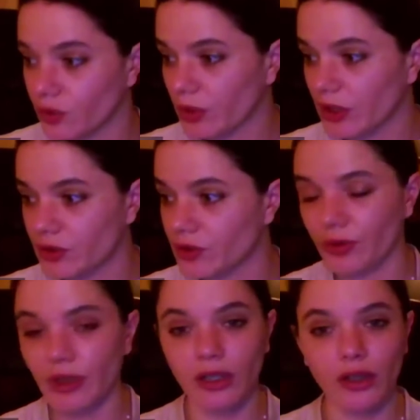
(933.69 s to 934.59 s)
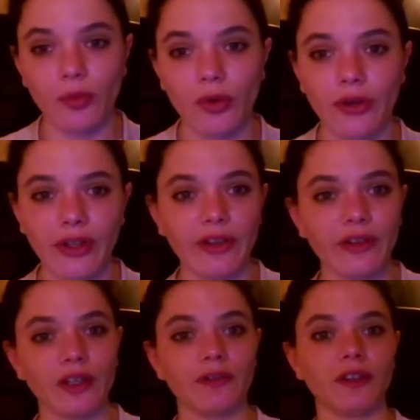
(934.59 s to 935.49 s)
what you do in your
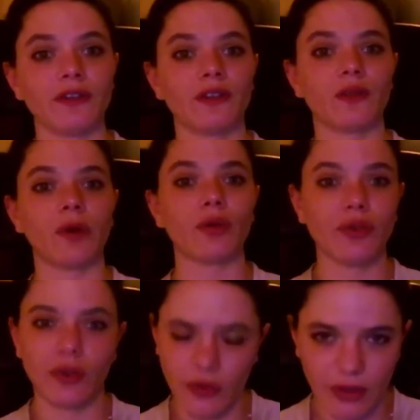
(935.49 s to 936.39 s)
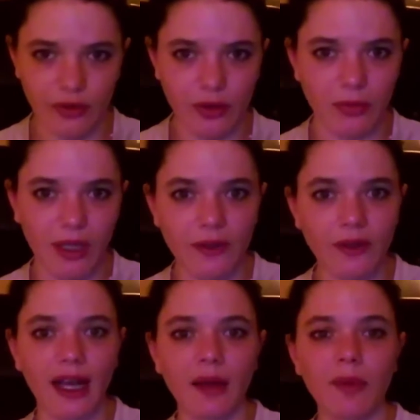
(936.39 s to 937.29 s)
process. If it's about using the
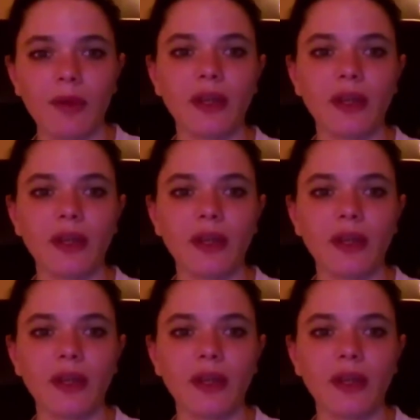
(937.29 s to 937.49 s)
Mixolab,